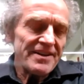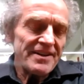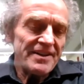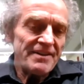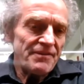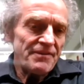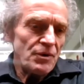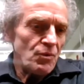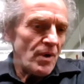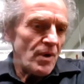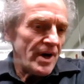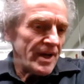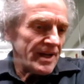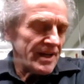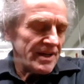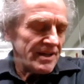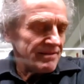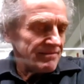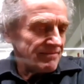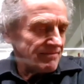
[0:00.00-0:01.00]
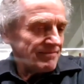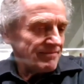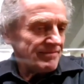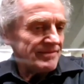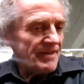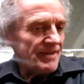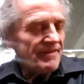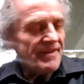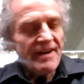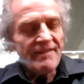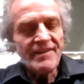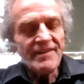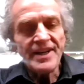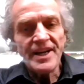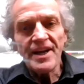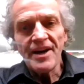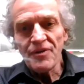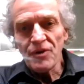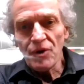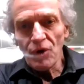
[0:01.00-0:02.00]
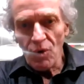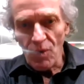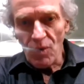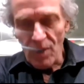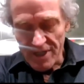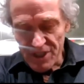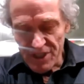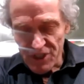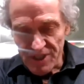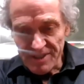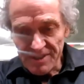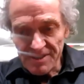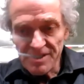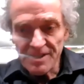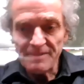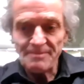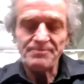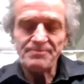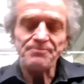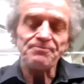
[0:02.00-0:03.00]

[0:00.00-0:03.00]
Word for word: if you want to, if you have any other questions.